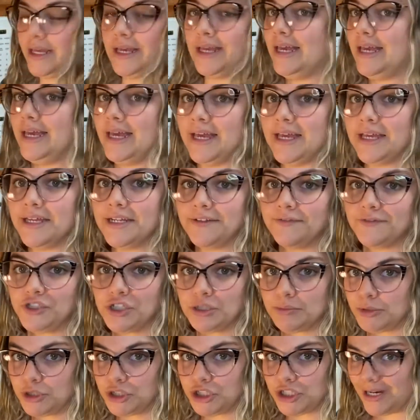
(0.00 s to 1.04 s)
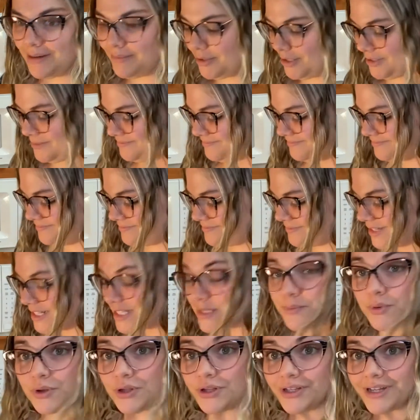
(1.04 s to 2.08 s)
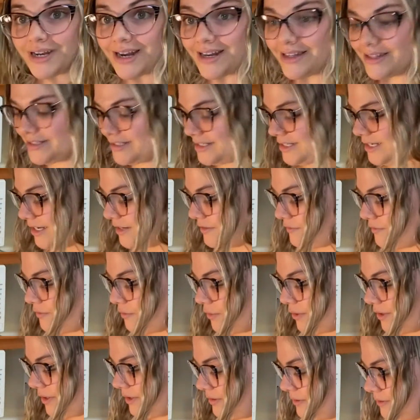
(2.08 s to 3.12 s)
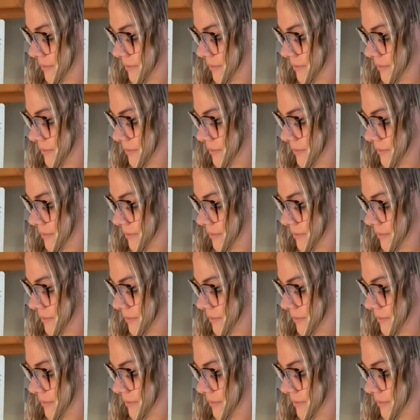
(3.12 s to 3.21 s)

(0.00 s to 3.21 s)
enough jibber jabber. Let's pull it out of the tin foil,